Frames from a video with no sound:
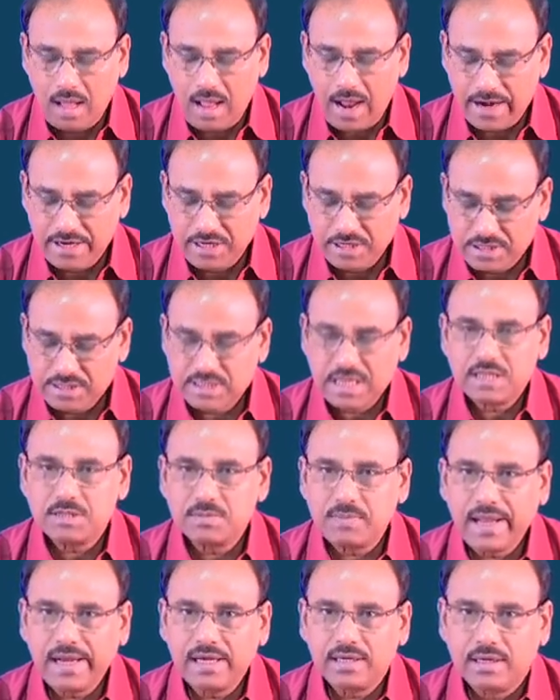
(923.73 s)
And it is
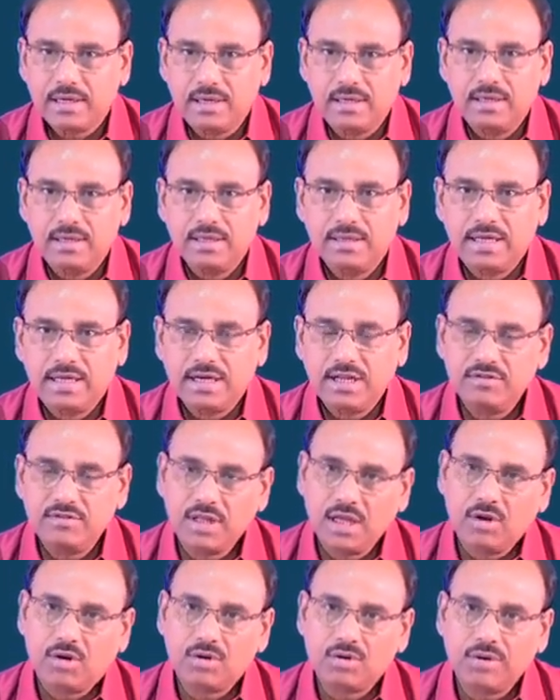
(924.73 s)
expected that if
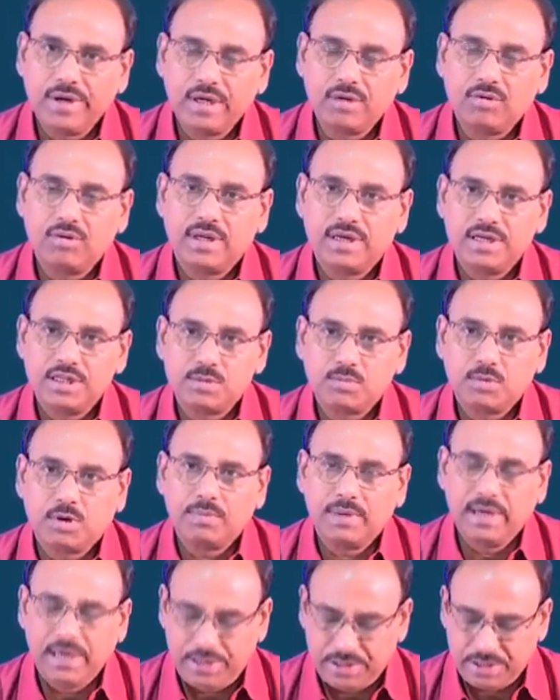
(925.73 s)
the autoencoder is
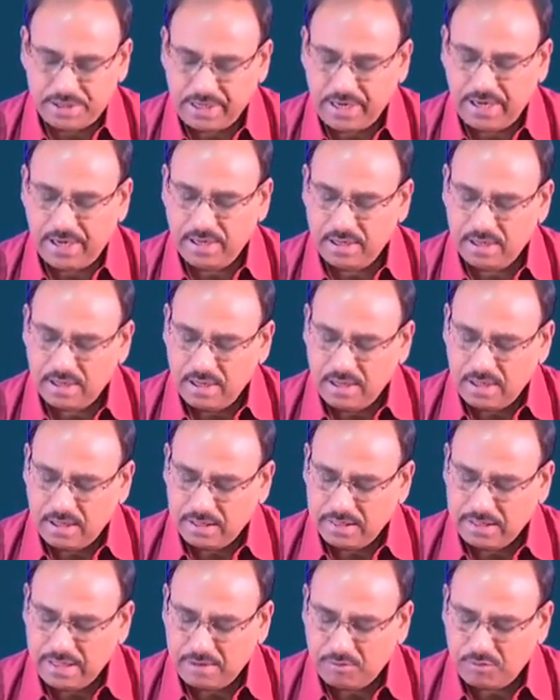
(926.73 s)
properly trained,
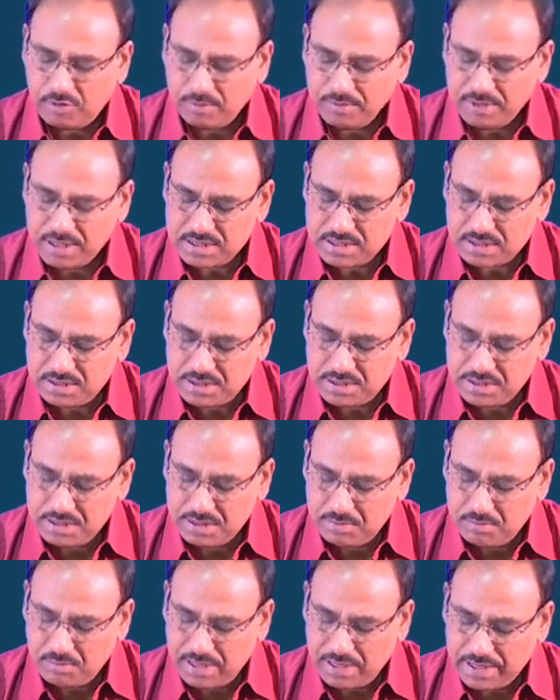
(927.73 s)
then from this
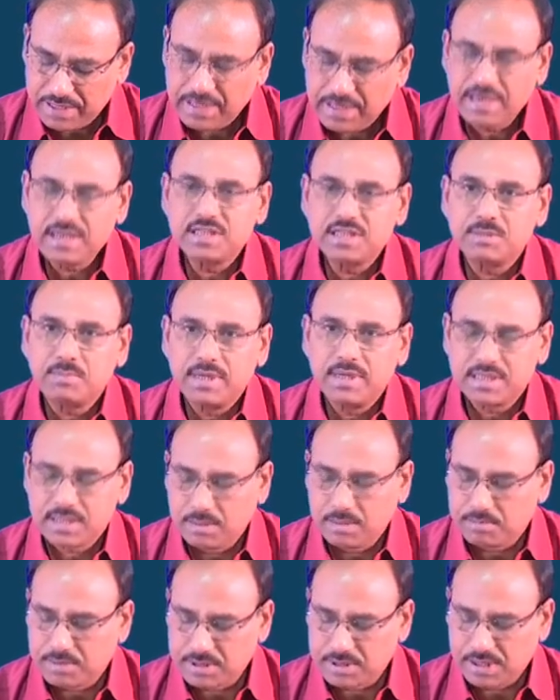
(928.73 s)
latent space
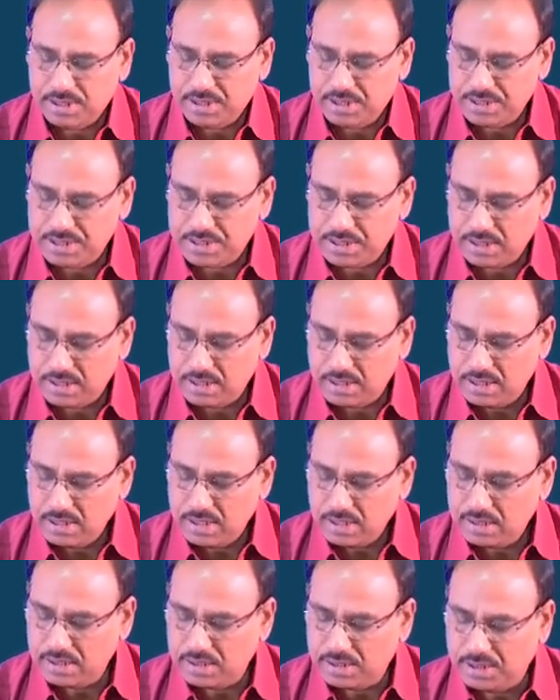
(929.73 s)
representation,
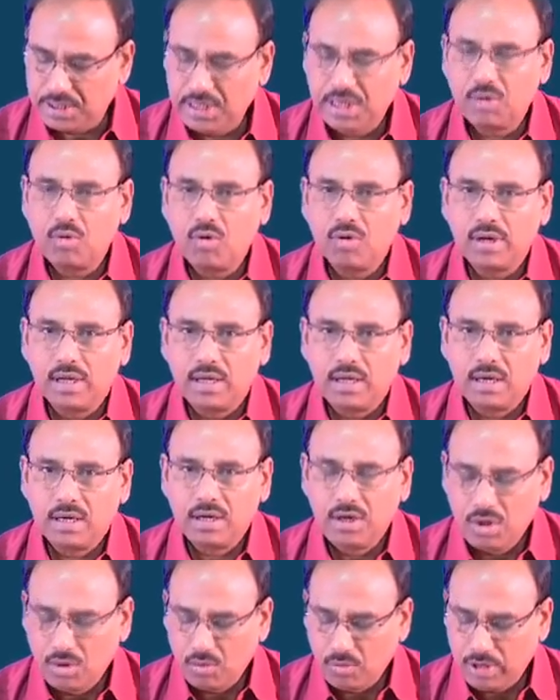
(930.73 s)
the decoder
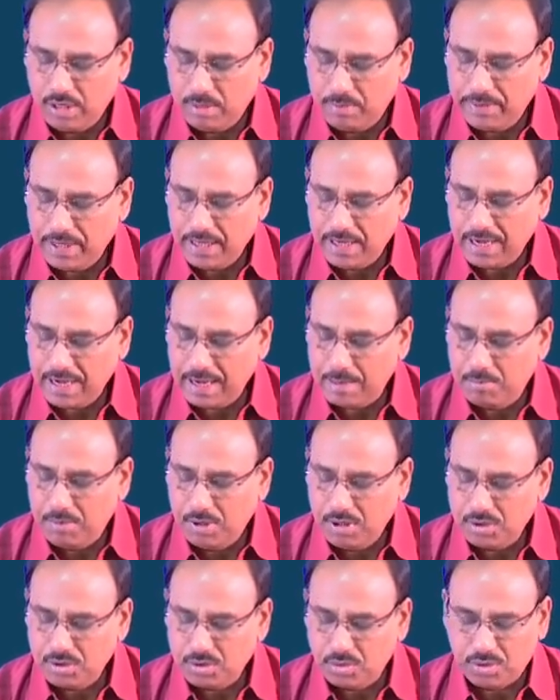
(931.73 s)
will be
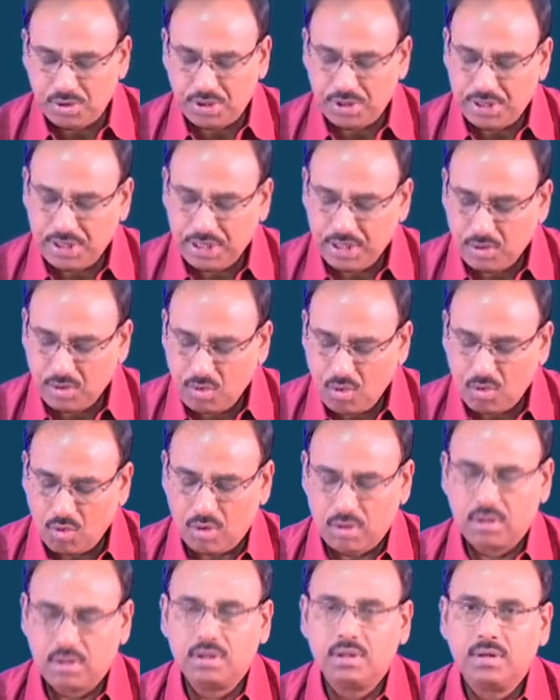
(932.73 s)
able to
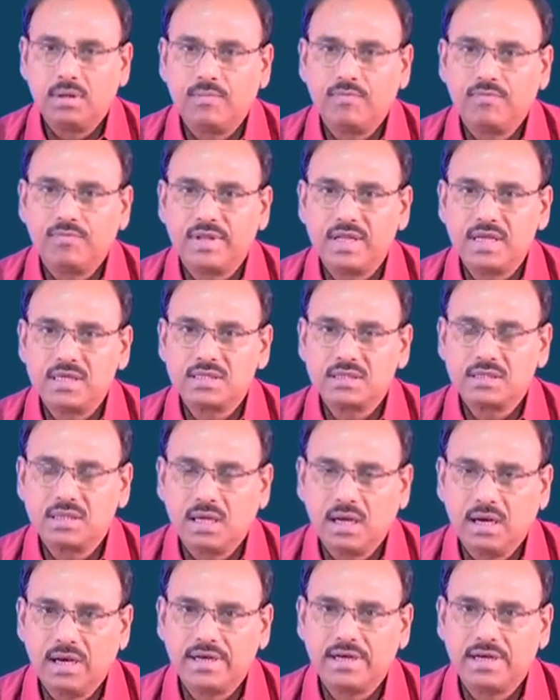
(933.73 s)
decode this
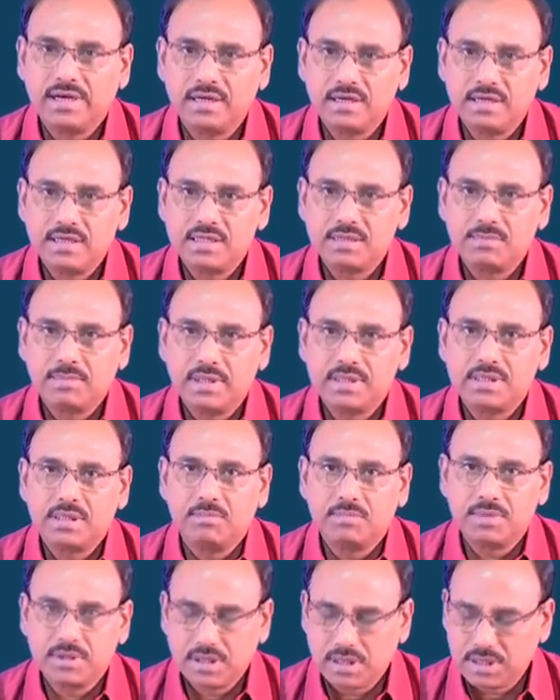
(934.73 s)
latent space
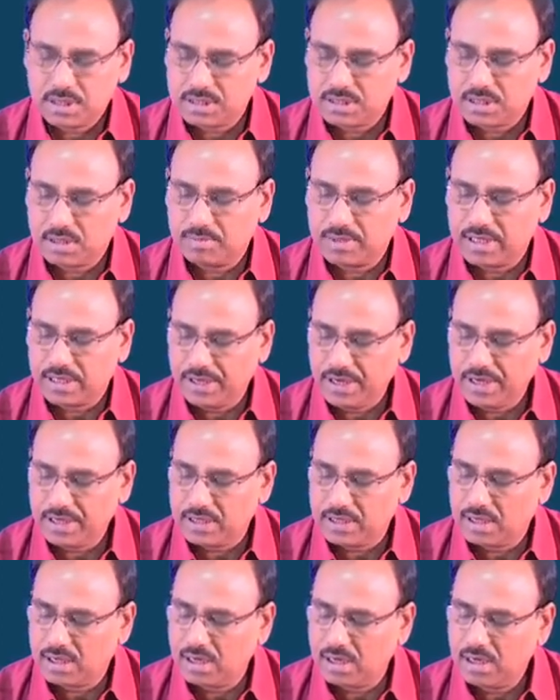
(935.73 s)
representation of the
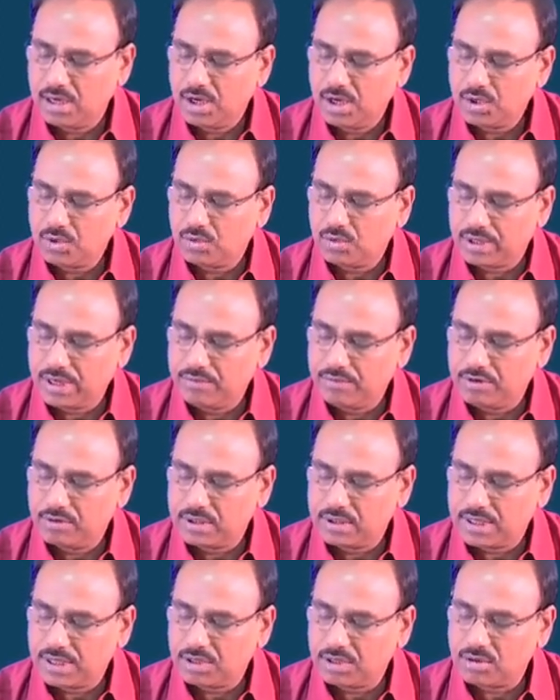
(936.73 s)
data to give you
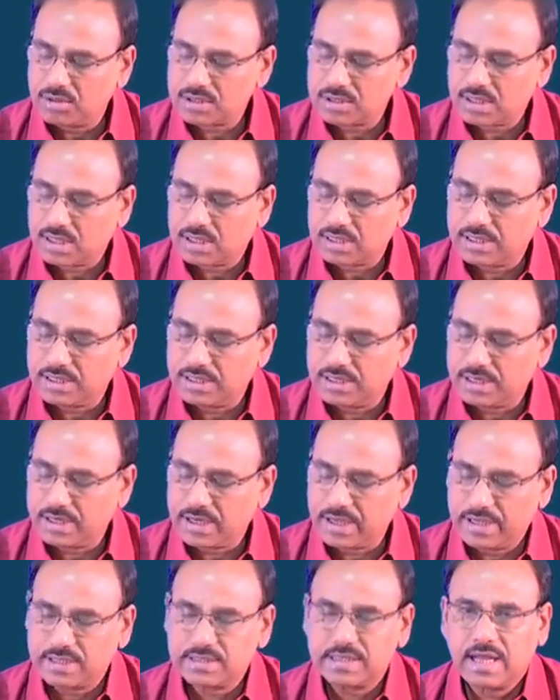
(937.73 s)
the reconstructed
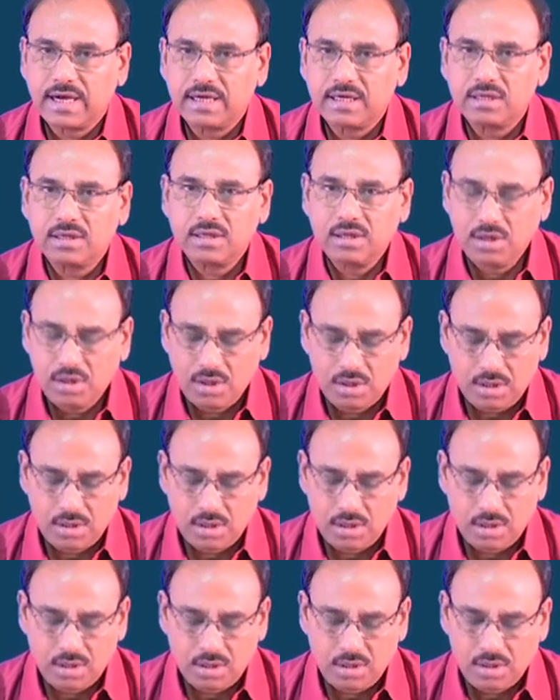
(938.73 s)
data exact,
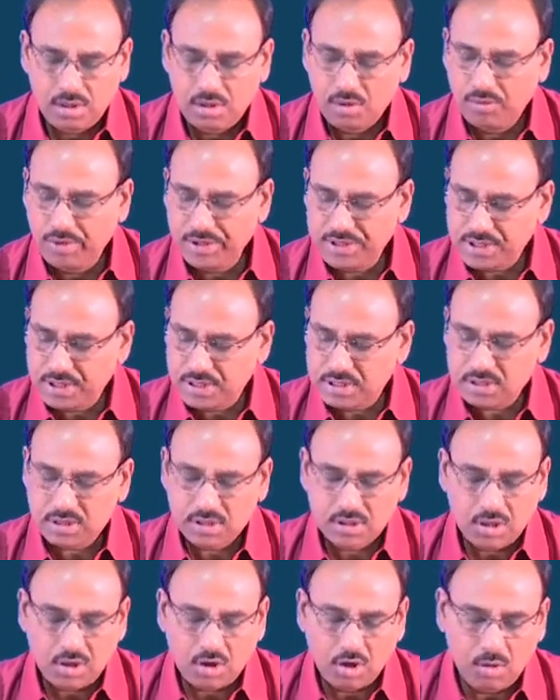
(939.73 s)
which is
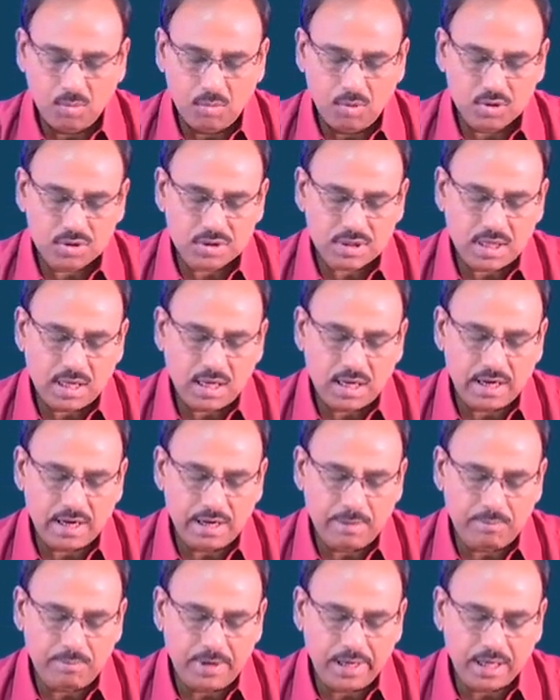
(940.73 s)
almost a
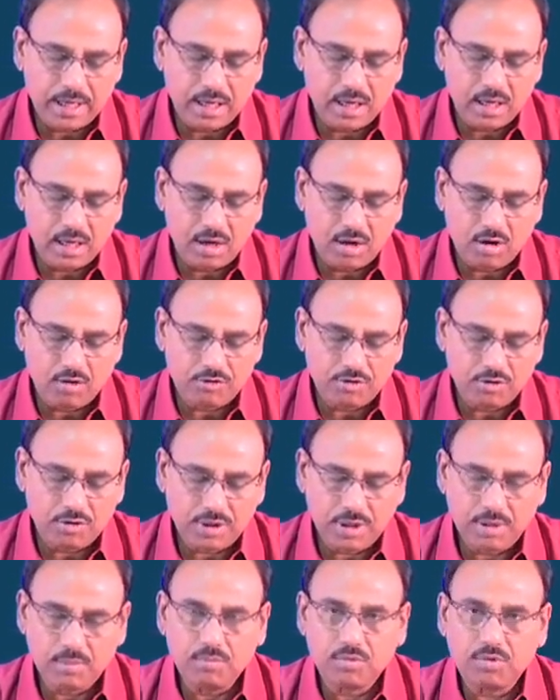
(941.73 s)
replica of your
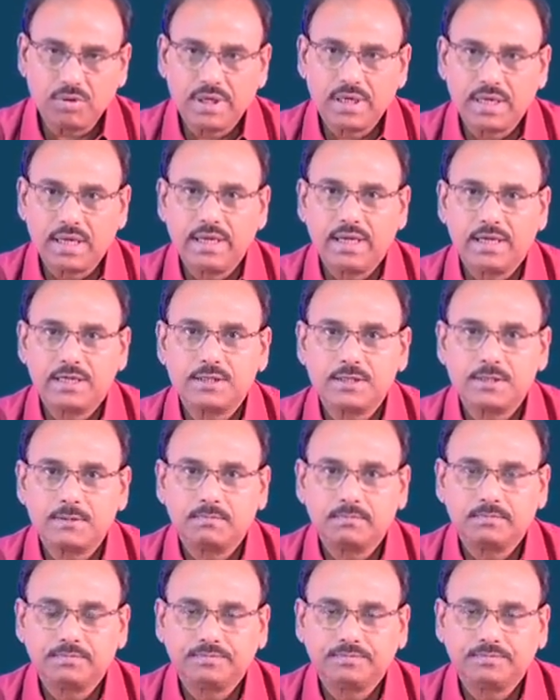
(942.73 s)
input data X.